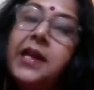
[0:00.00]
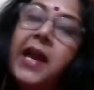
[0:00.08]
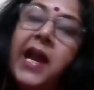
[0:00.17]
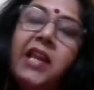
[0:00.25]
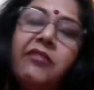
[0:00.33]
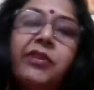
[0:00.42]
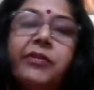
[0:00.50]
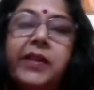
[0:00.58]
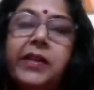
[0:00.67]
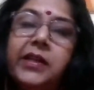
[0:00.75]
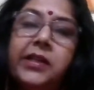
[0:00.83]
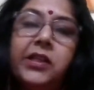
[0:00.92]
and we will
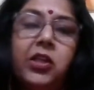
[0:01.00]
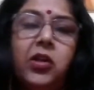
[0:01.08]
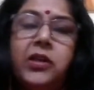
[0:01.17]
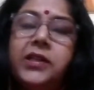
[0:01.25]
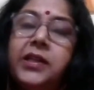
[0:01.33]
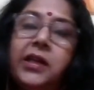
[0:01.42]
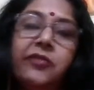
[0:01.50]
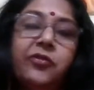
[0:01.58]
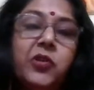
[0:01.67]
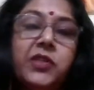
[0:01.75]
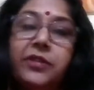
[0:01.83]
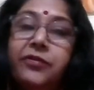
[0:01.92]
learn a lot. Of
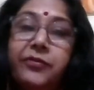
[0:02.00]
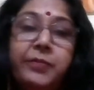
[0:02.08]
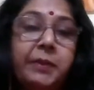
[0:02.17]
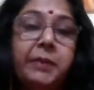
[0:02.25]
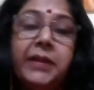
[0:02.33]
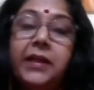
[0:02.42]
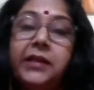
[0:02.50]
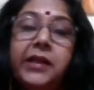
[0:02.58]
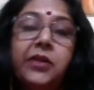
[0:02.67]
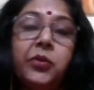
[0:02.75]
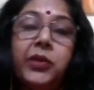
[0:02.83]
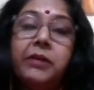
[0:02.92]
course, if people are there
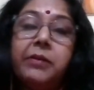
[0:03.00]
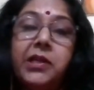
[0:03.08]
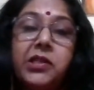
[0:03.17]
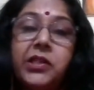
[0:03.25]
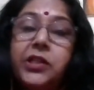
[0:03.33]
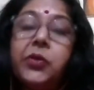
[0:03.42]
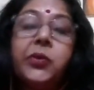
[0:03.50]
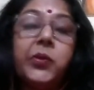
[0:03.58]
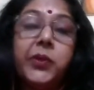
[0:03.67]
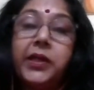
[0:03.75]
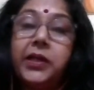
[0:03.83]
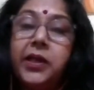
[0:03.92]
who can mentor you, who
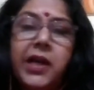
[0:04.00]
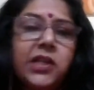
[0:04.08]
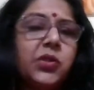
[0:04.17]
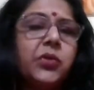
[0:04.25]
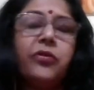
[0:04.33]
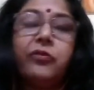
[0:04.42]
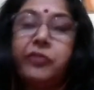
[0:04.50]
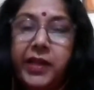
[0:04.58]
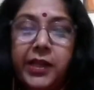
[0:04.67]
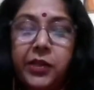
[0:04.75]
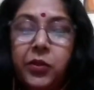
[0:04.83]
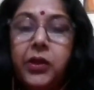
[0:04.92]
can guide you, well
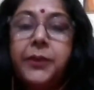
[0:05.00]
and good.